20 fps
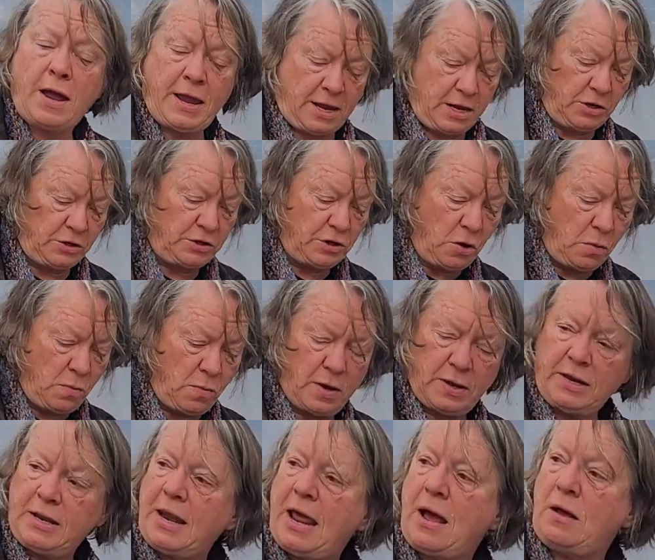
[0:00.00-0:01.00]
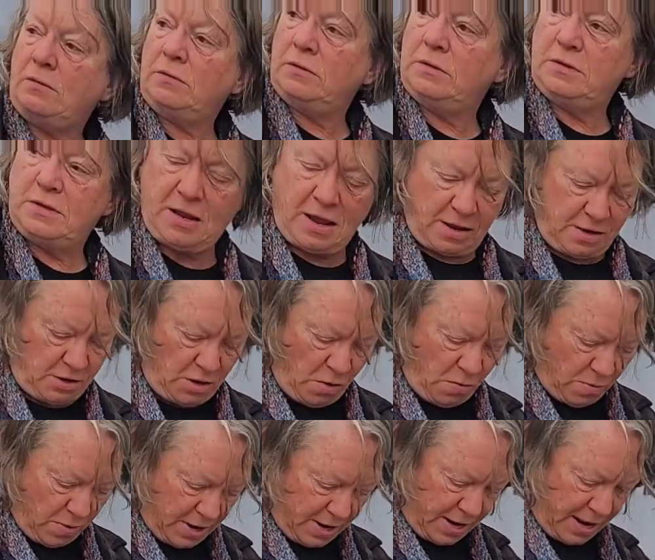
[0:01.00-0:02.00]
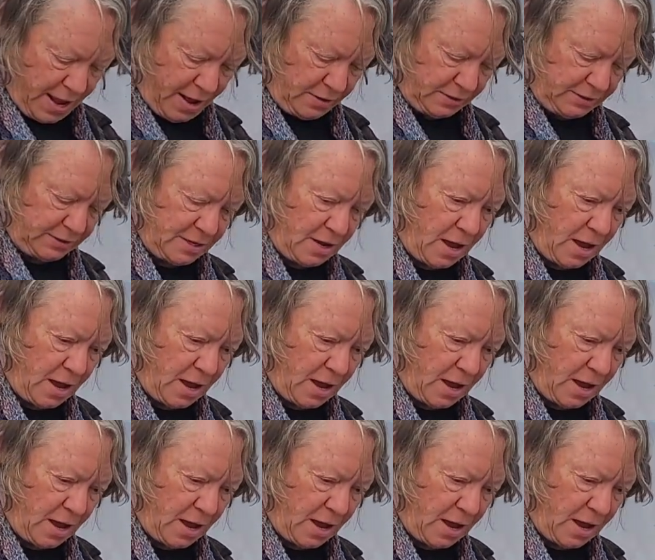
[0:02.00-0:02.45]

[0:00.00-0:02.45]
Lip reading: you don't want it out. You don't want it outside.